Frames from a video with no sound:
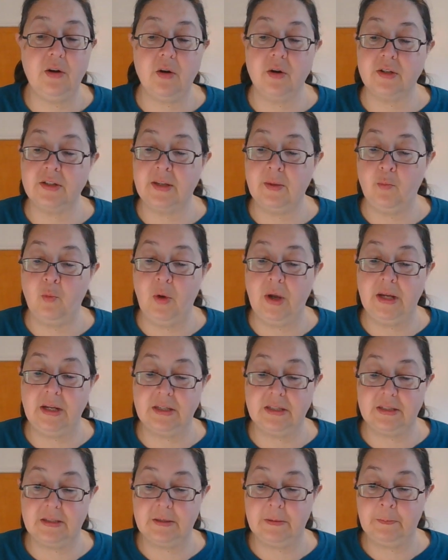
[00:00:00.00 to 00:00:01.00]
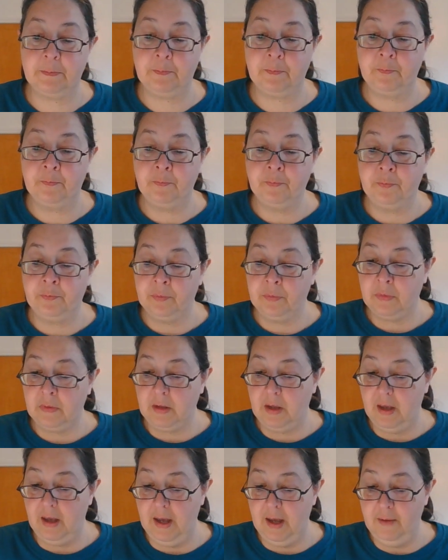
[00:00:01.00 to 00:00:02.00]
or some ways.
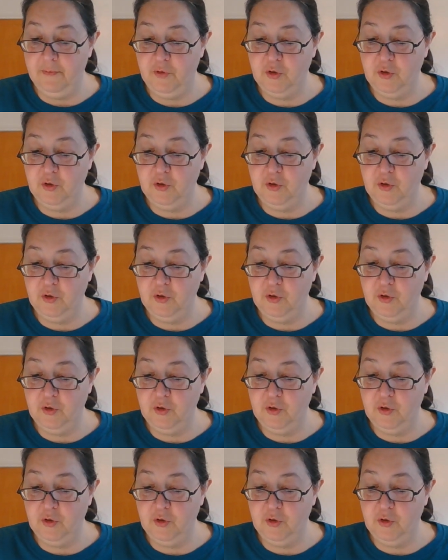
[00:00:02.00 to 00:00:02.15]
If